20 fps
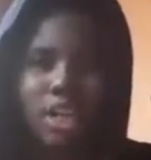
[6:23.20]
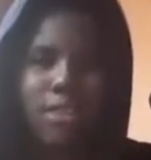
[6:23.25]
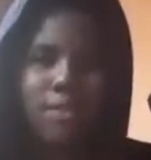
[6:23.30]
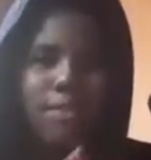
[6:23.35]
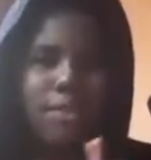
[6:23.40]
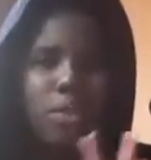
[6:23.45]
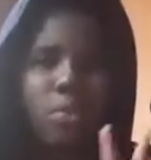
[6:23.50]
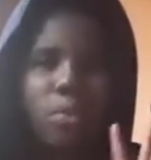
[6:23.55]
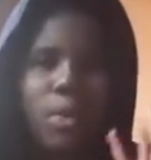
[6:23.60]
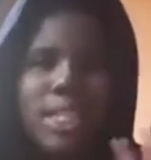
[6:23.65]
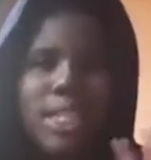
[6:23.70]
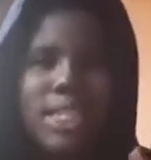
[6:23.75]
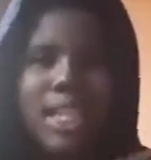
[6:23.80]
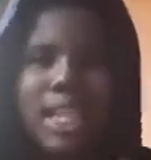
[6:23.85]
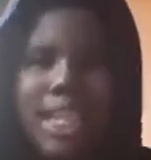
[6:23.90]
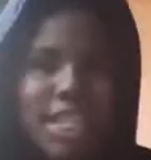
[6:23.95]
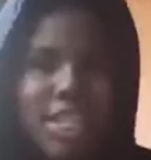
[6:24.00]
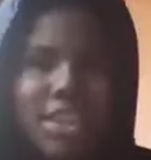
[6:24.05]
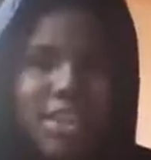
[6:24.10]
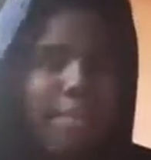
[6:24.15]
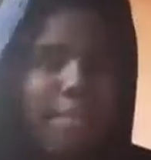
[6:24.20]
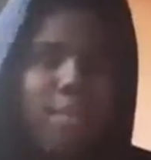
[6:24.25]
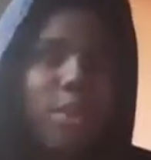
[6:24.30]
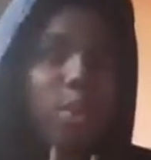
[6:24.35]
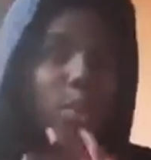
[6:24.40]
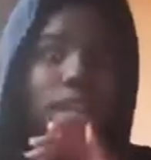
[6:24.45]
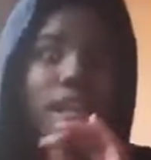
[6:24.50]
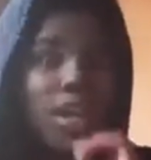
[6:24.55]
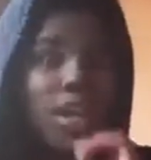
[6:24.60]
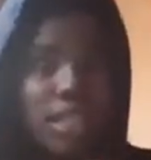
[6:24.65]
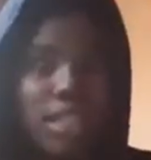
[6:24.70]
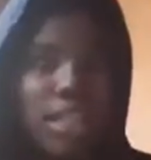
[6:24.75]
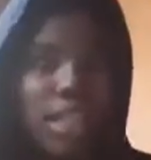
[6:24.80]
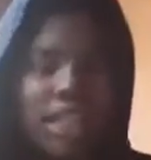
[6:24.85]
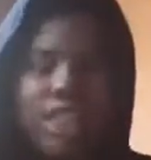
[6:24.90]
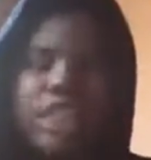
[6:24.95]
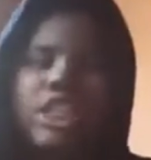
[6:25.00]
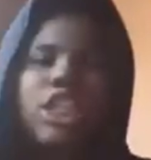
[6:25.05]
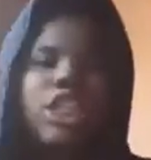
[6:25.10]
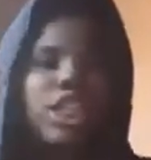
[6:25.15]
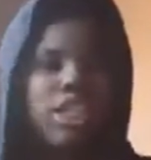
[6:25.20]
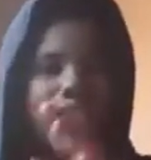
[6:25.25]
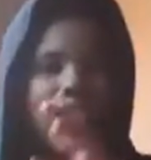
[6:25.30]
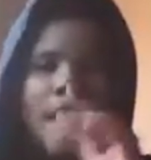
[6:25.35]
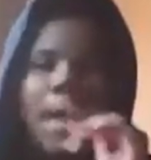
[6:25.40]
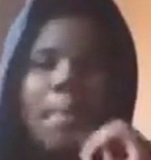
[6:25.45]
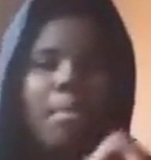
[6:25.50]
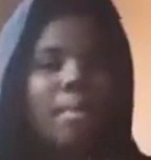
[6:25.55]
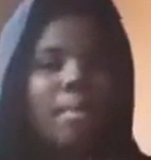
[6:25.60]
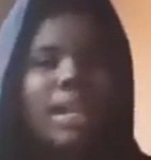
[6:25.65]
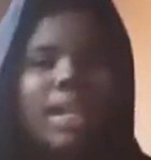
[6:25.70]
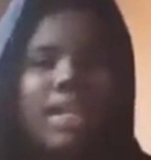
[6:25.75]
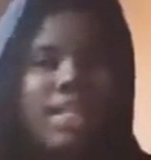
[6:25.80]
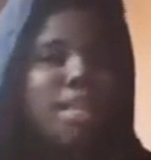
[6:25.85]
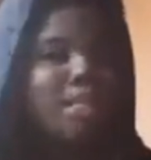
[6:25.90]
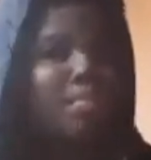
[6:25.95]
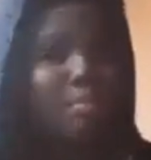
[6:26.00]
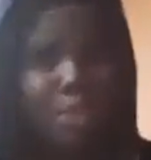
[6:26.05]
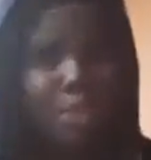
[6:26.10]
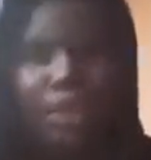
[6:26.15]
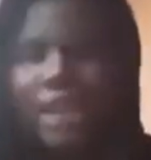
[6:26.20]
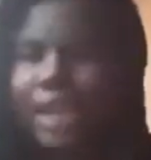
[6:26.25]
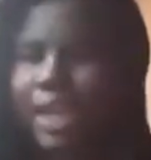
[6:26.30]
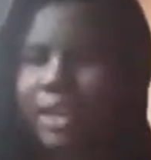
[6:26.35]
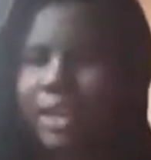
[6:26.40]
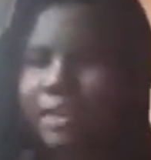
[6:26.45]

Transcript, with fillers: a few months later, a few years later, that's his belated birthday. You